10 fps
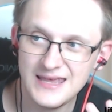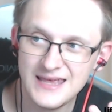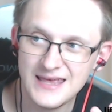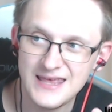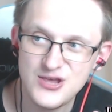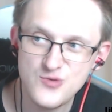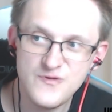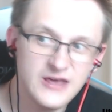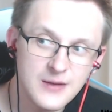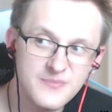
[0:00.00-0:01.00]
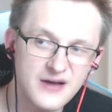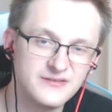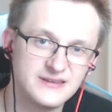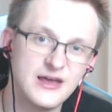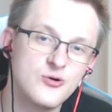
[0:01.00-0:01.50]
we can buff
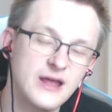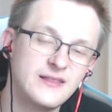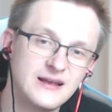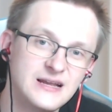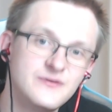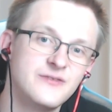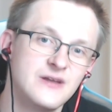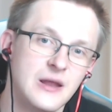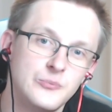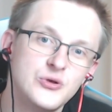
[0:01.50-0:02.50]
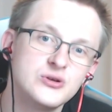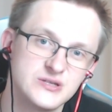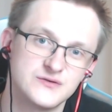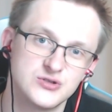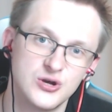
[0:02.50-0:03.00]
it theoretically with an Abusive
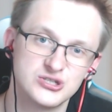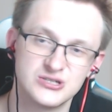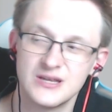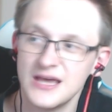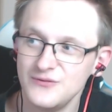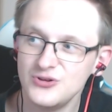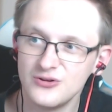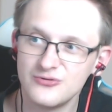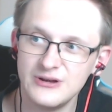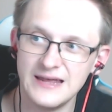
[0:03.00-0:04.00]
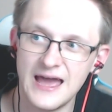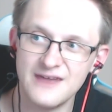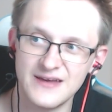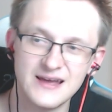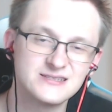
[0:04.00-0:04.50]
Sergeant. We don't really have
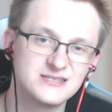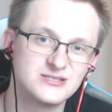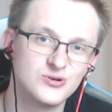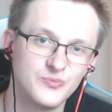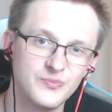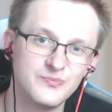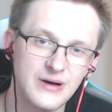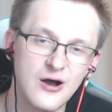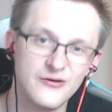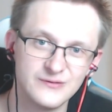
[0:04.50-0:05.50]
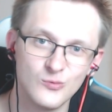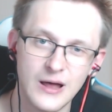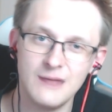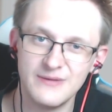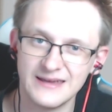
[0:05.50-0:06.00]
access to Power of the
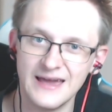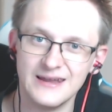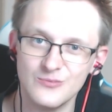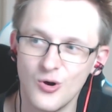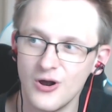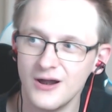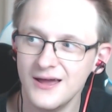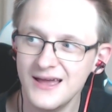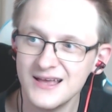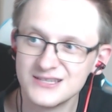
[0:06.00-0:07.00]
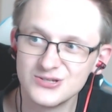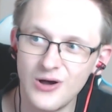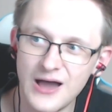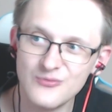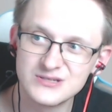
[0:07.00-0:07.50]
Whelming anymore. So
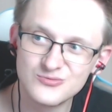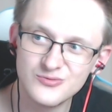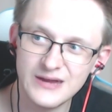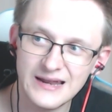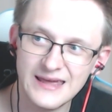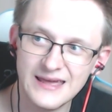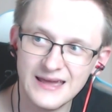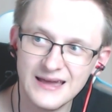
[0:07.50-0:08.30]
I was really